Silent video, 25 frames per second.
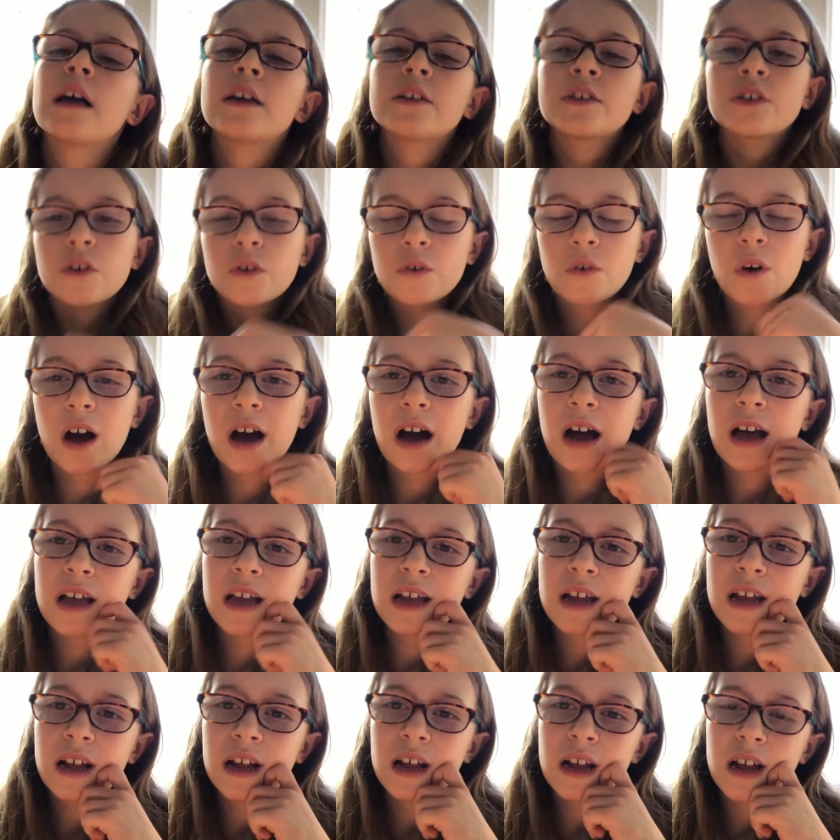So,
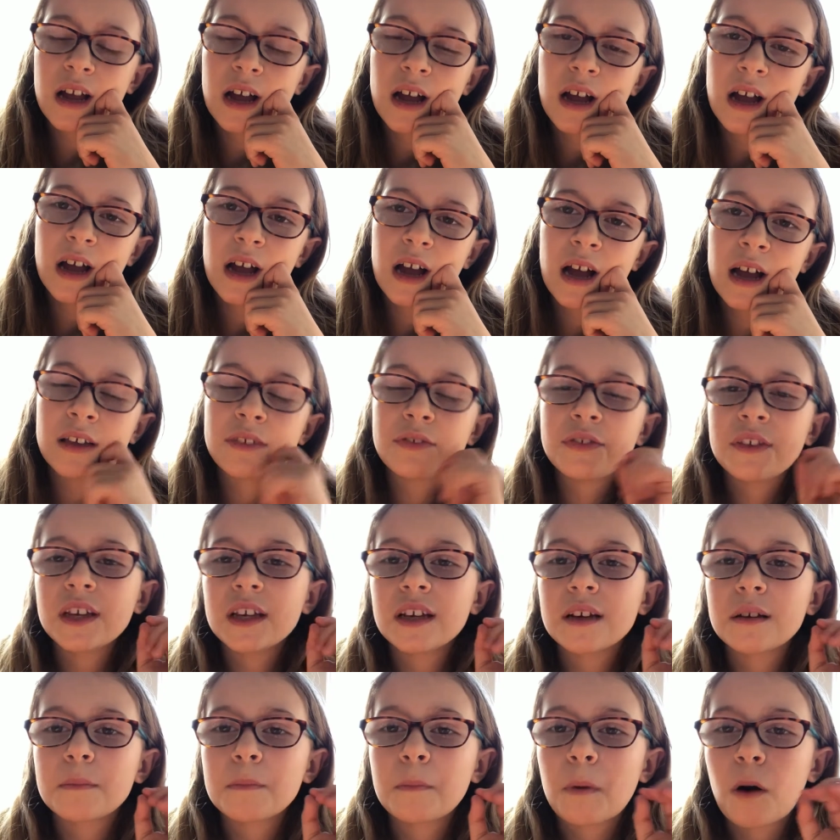I
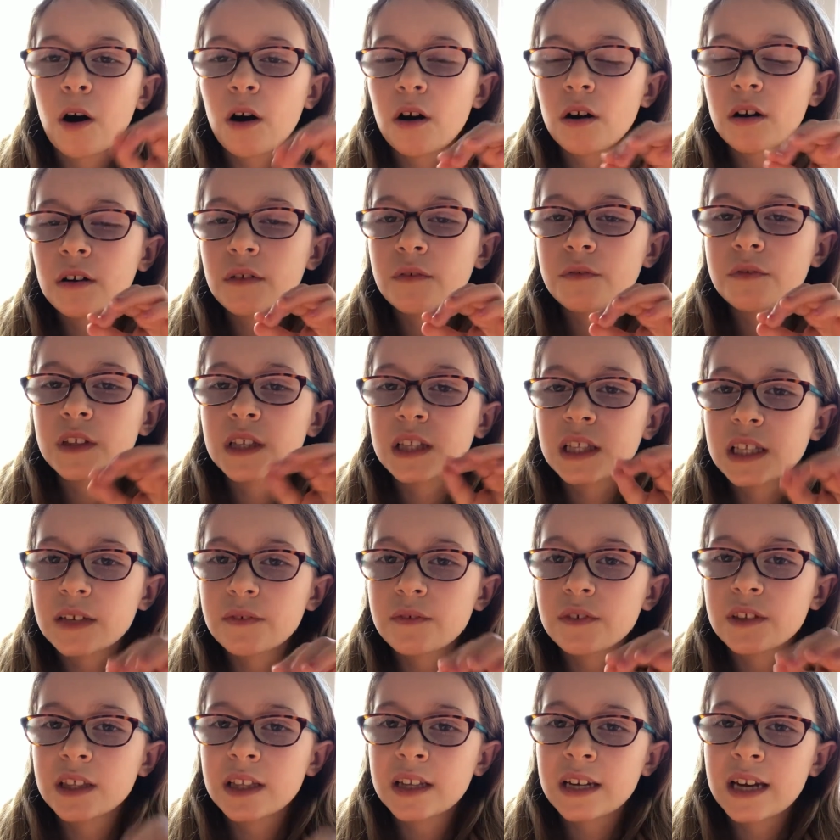think part of the
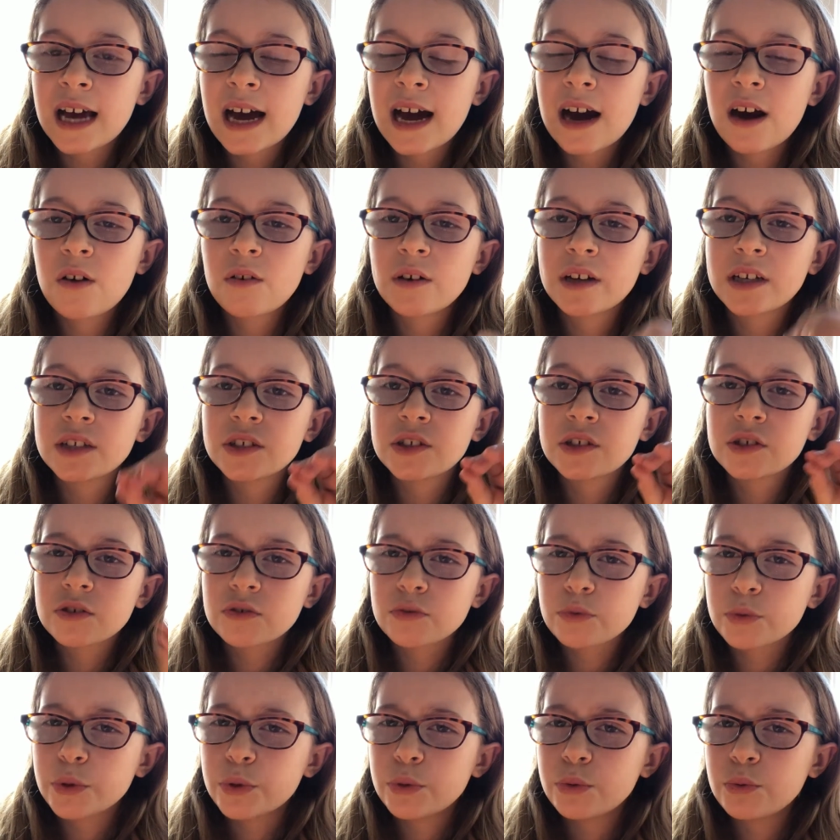live in the now is
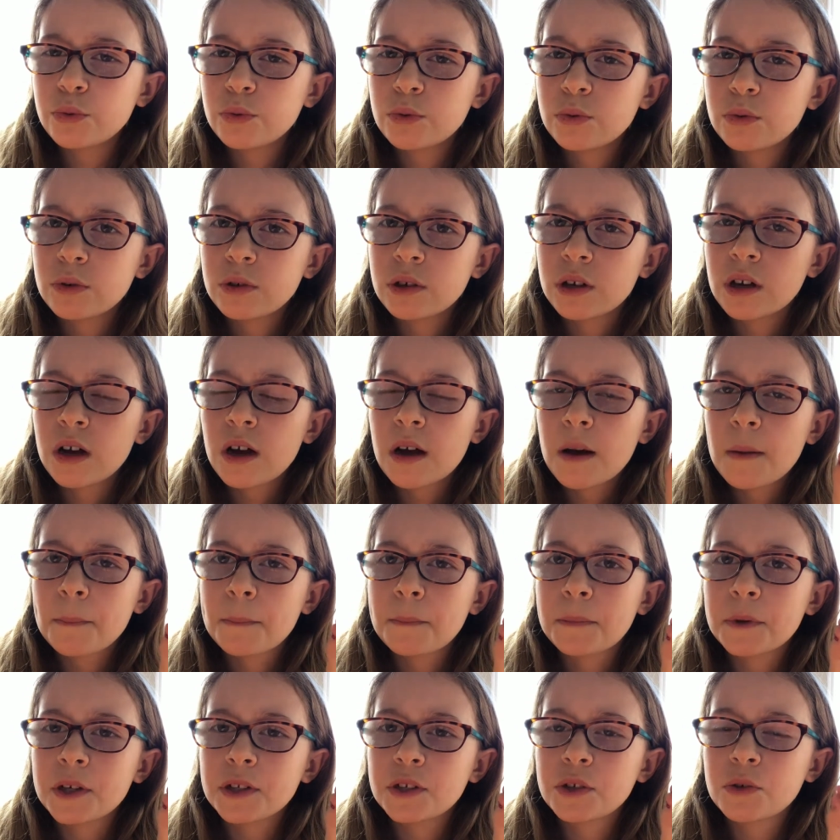true,
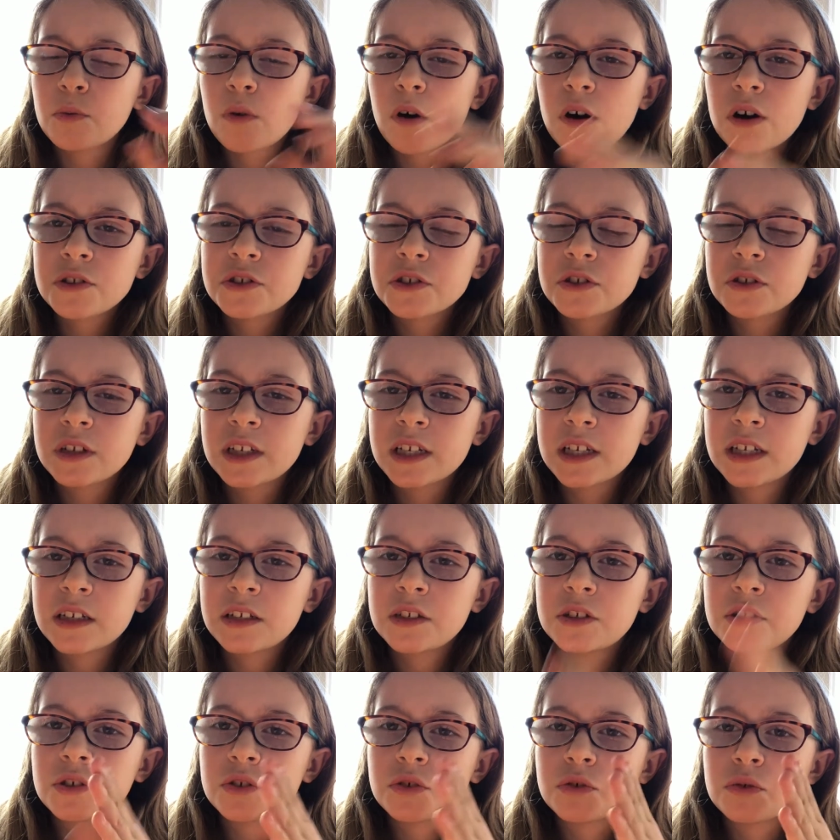but you also
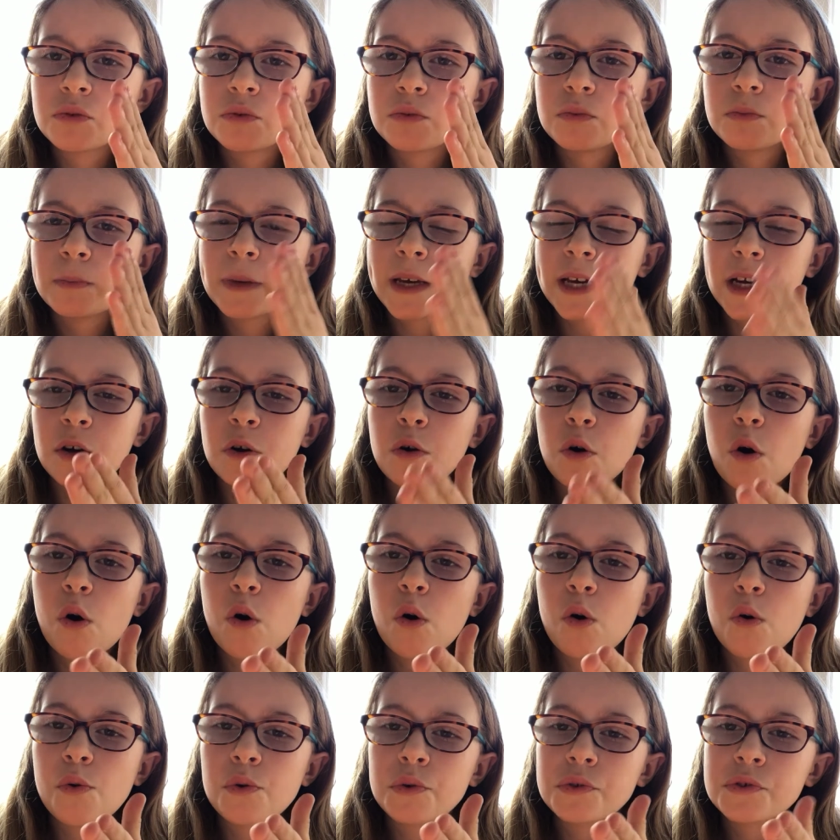need to make
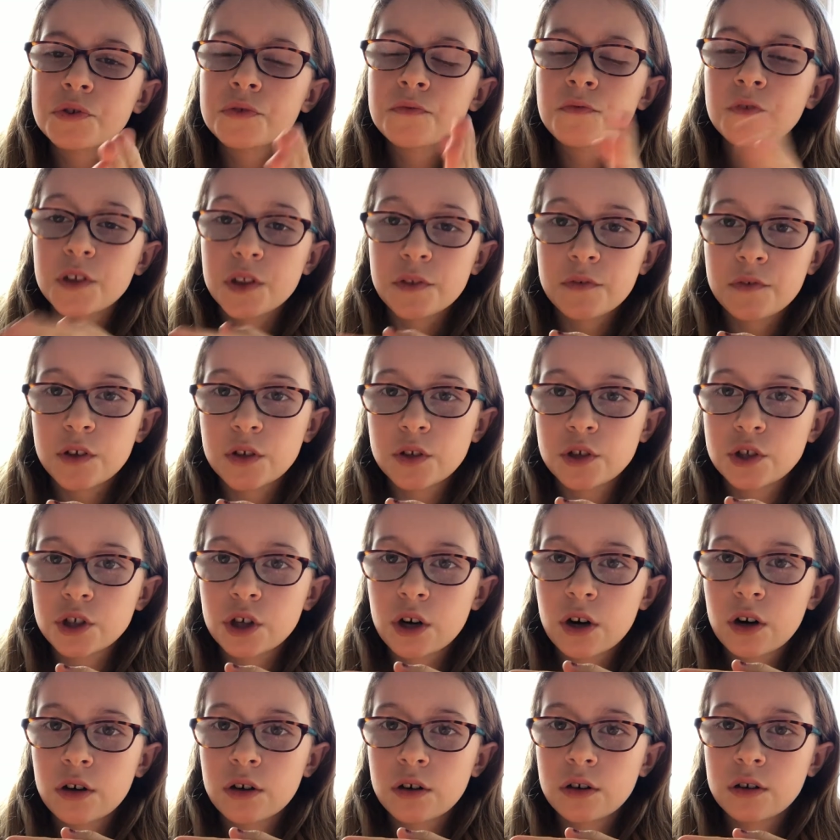goals for the
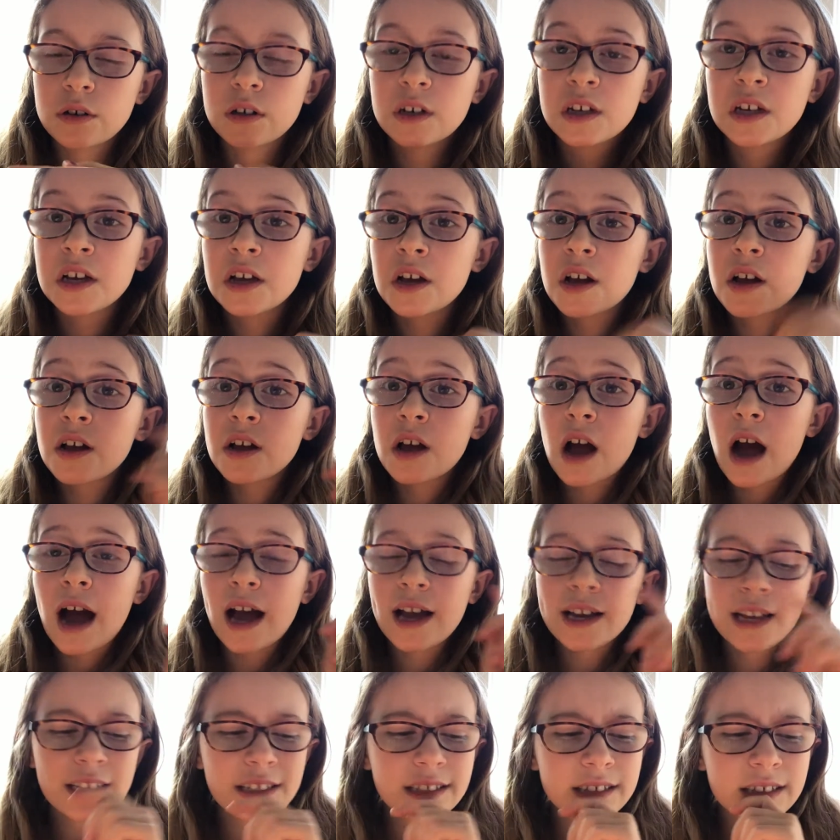future.
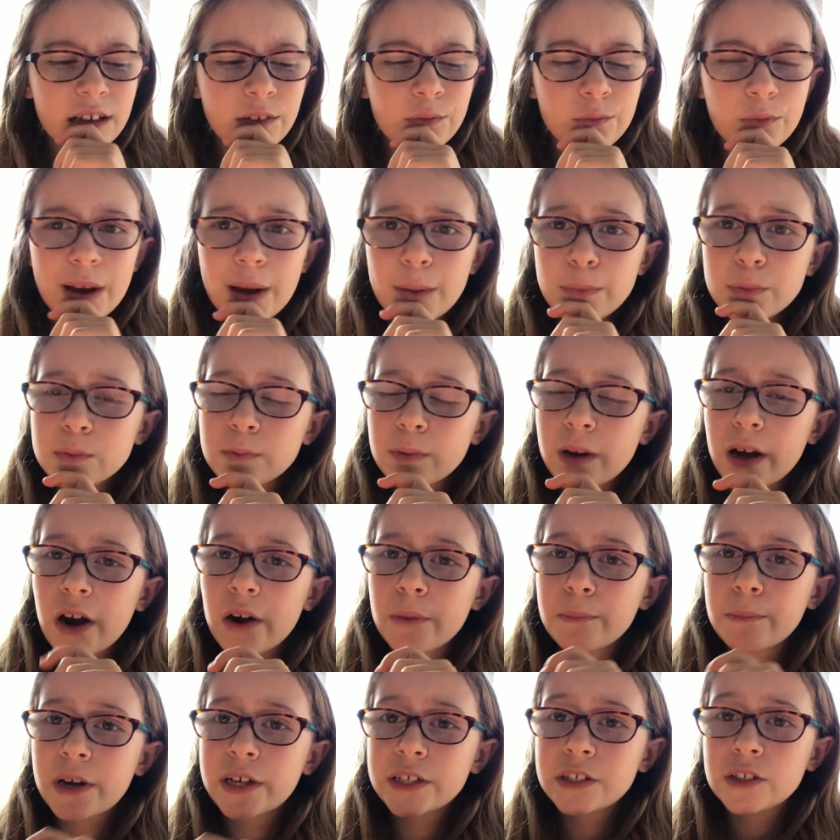I guess that wraps
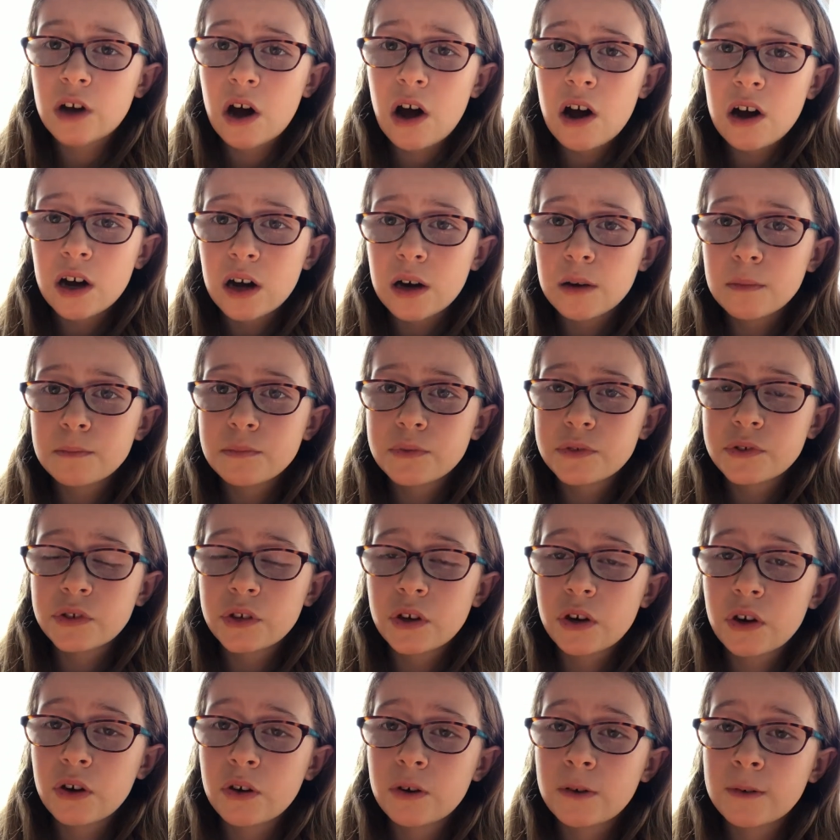my talk up.
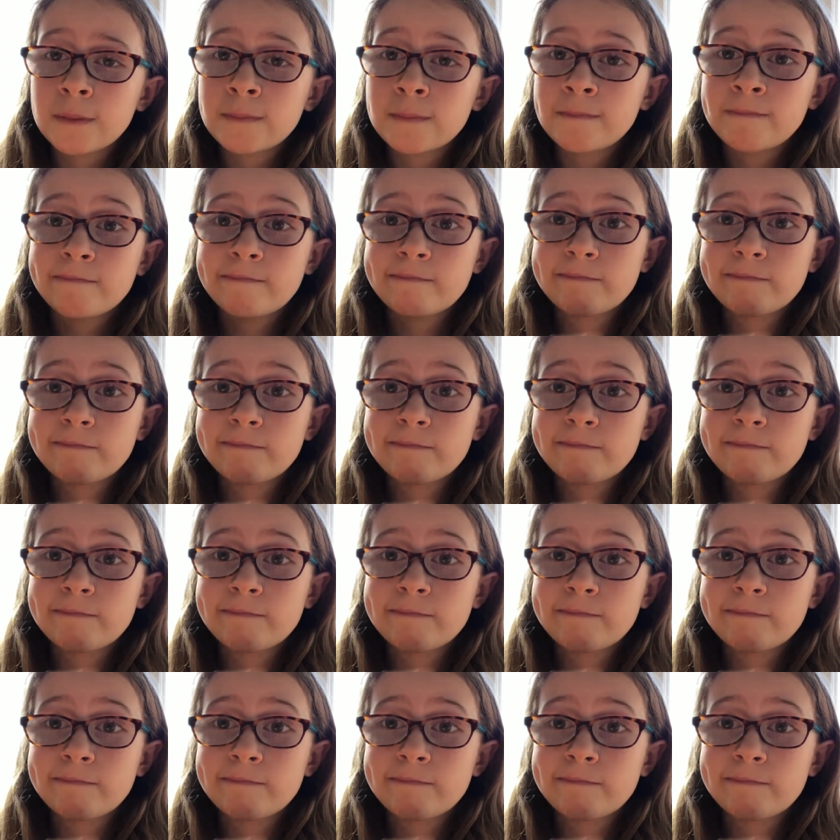So,